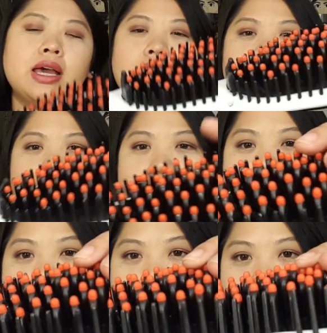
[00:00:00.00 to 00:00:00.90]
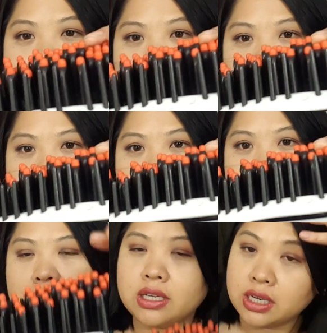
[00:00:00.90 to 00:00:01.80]
i don't know i feel like these
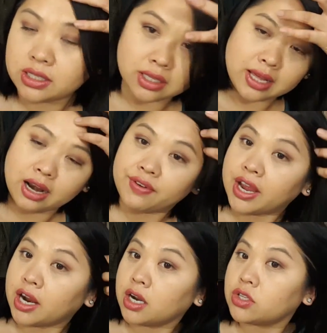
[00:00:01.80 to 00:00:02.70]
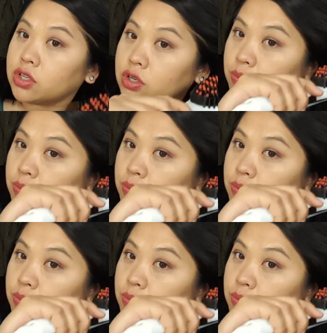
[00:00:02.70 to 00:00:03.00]
brushes it needs a lot of hair so you